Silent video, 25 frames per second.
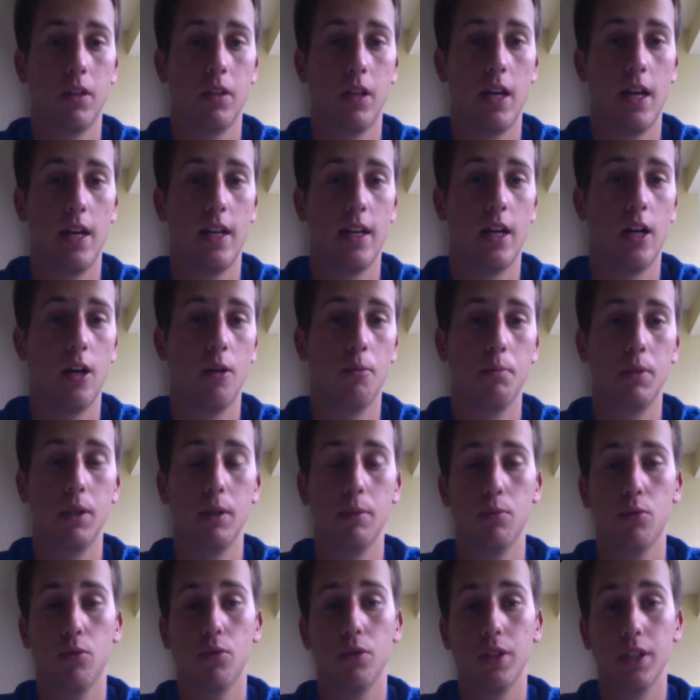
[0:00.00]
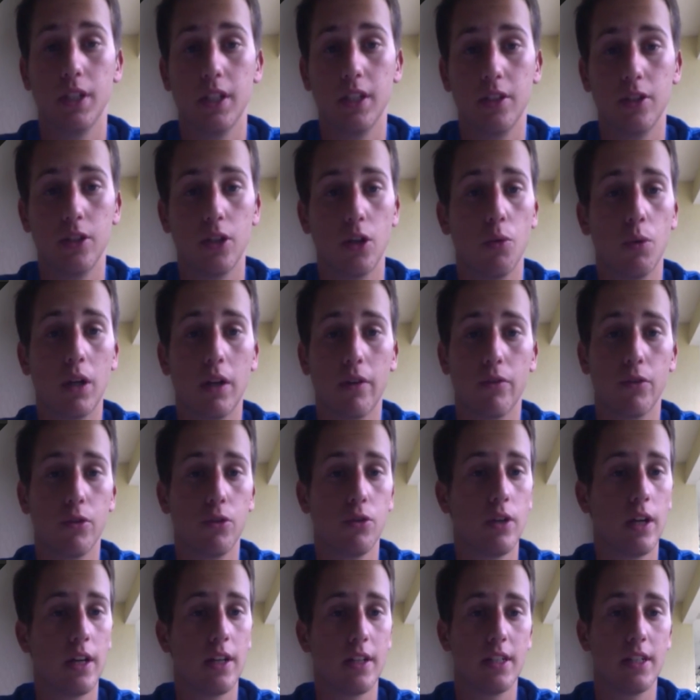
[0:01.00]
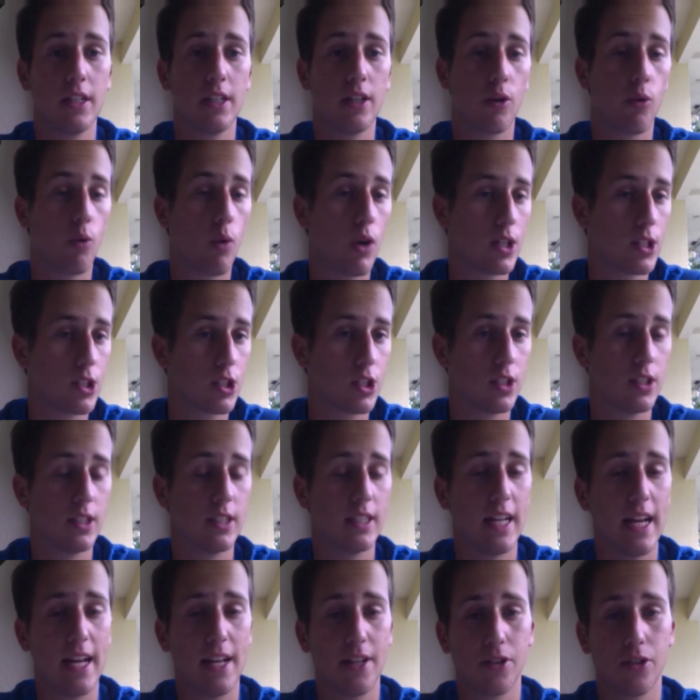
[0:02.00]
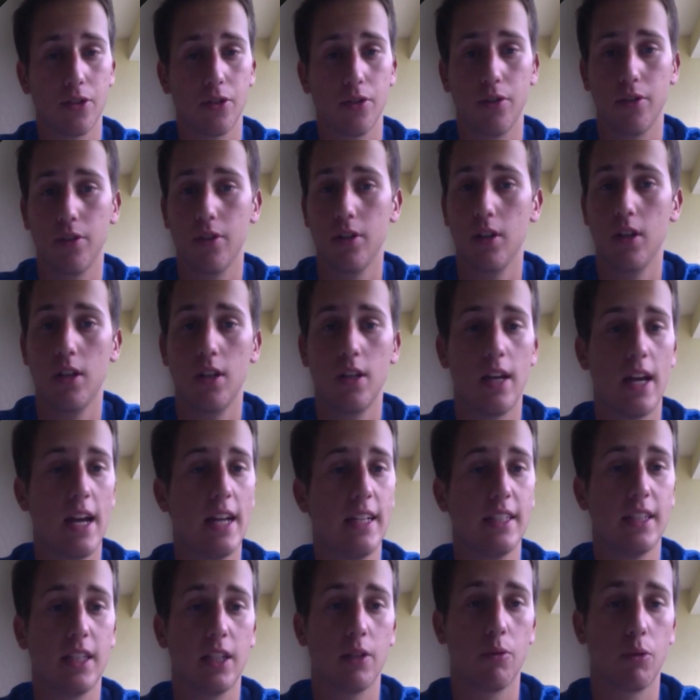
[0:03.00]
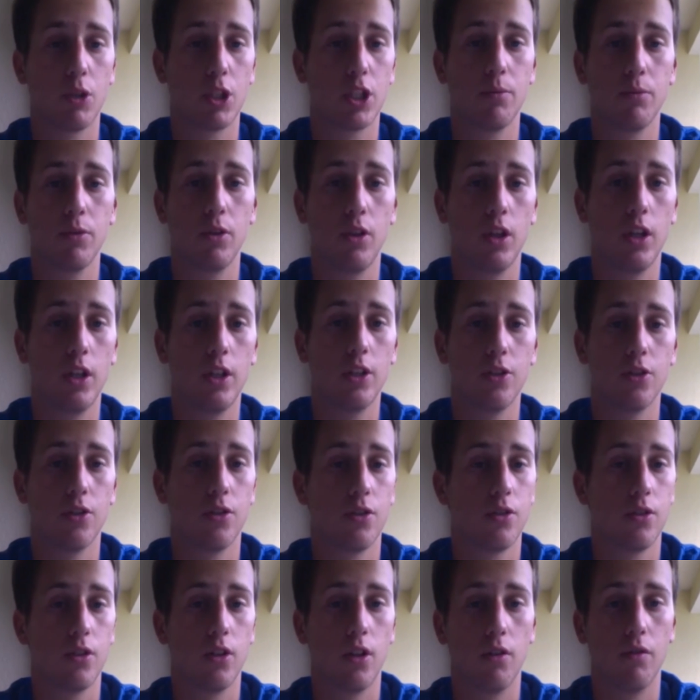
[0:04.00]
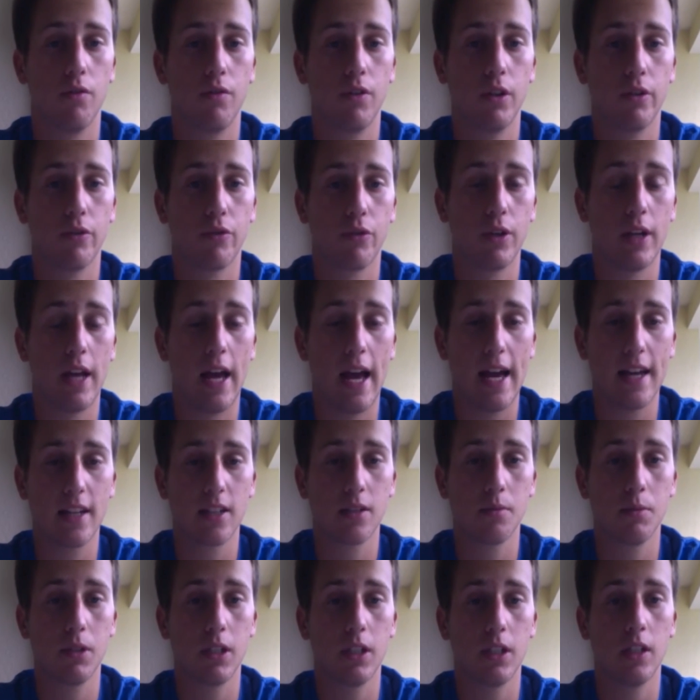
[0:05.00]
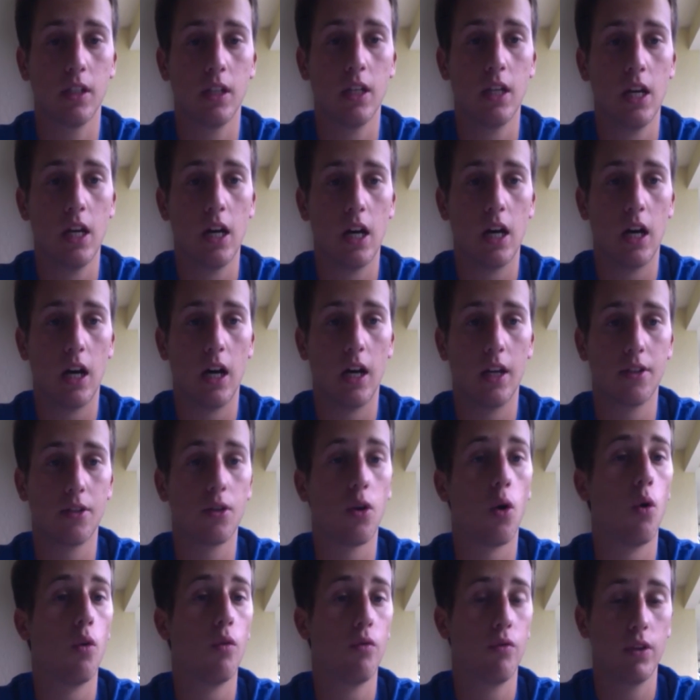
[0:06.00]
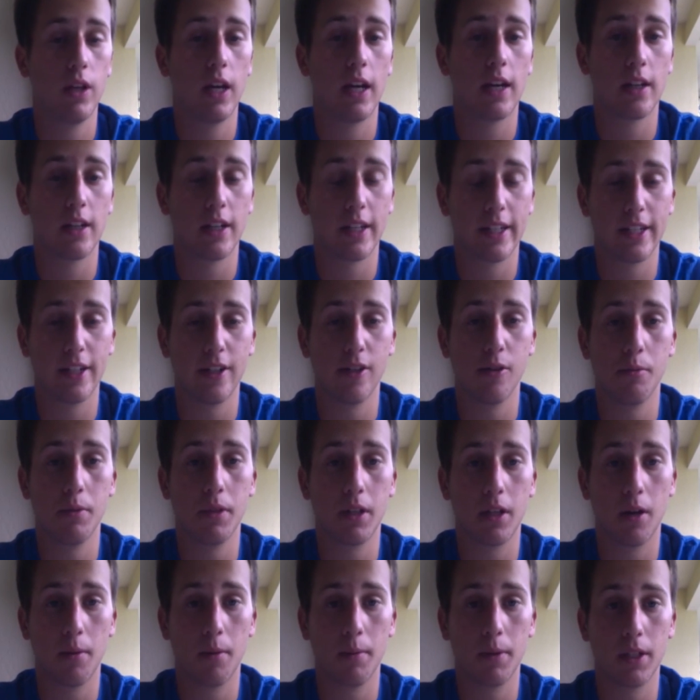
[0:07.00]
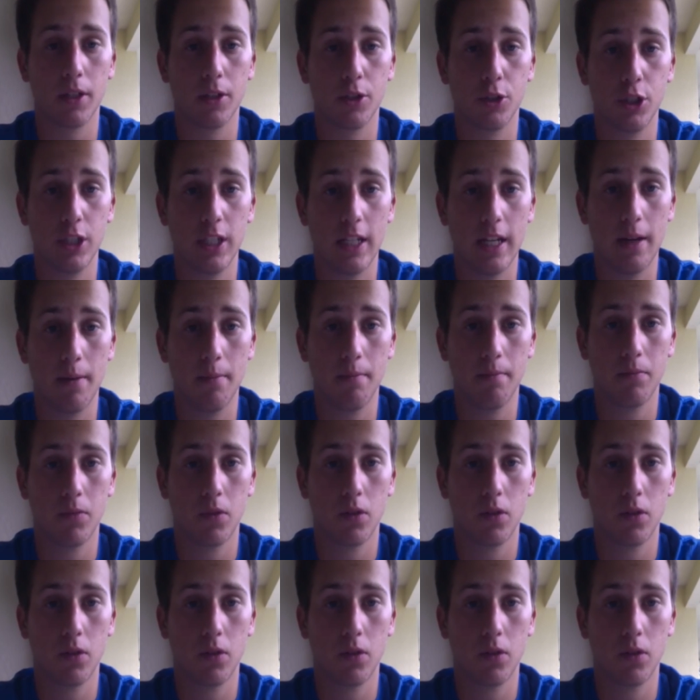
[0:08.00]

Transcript: and help people in need. Whenever you guys need a question and answer anything Rush Team related, just feel free to ask me. So hopefully I continue becoming a GM,